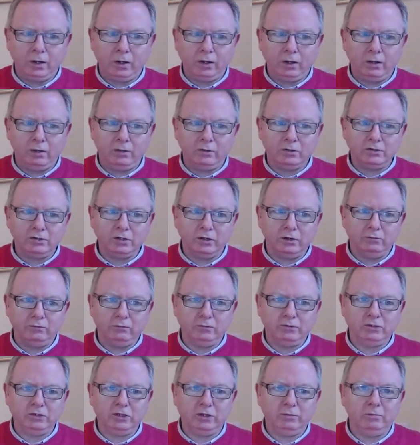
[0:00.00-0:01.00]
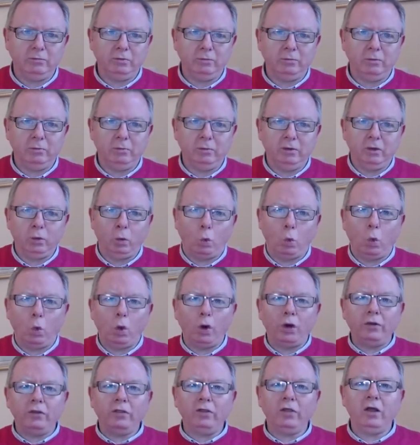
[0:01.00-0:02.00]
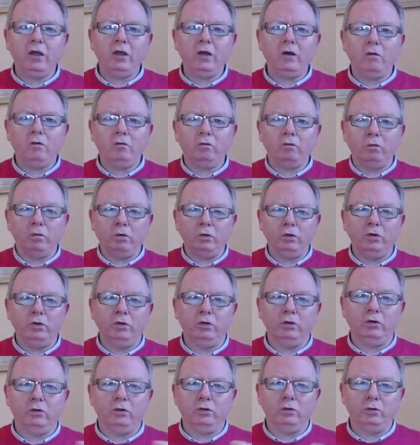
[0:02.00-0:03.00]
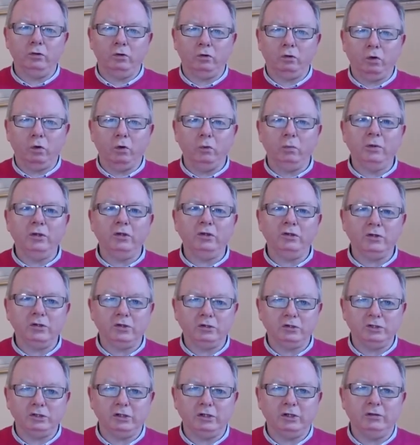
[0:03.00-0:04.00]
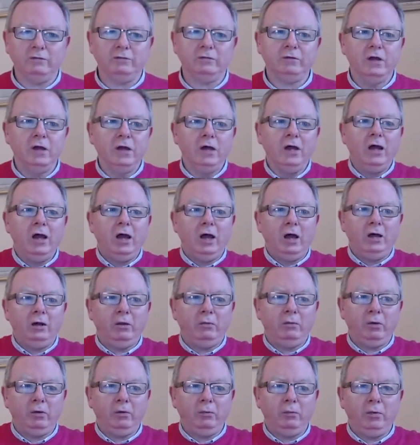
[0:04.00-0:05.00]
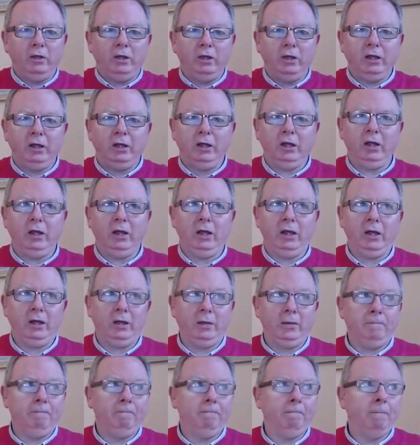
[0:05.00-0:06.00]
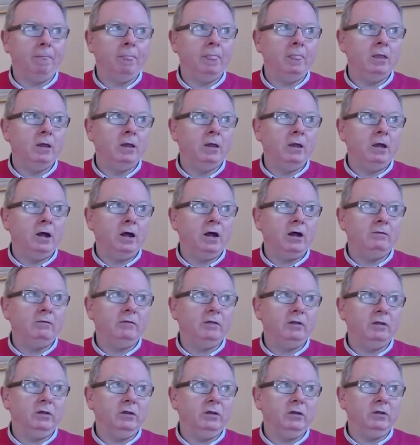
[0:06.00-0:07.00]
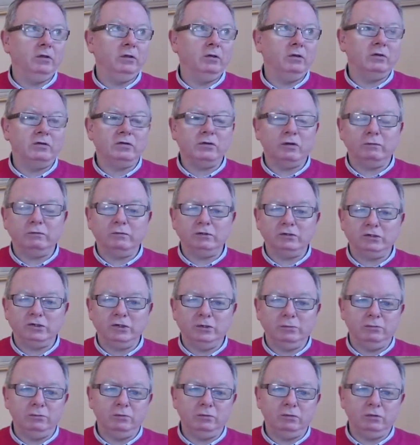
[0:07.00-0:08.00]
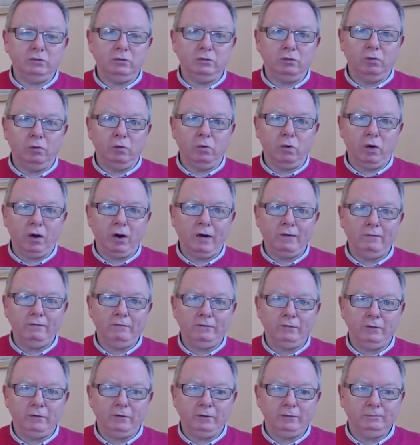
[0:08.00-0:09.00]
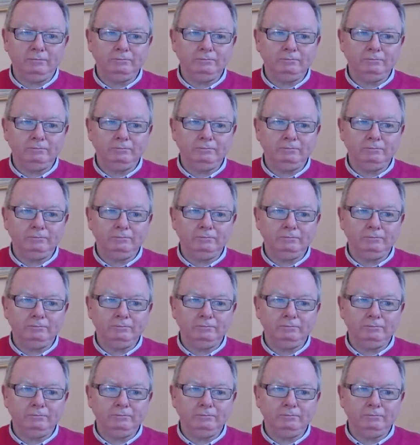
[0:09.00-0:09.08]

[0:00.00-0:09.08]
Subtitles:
self-esteem, about being worthy of what you're hoping to achieve, and about being having the self-esteem to go after it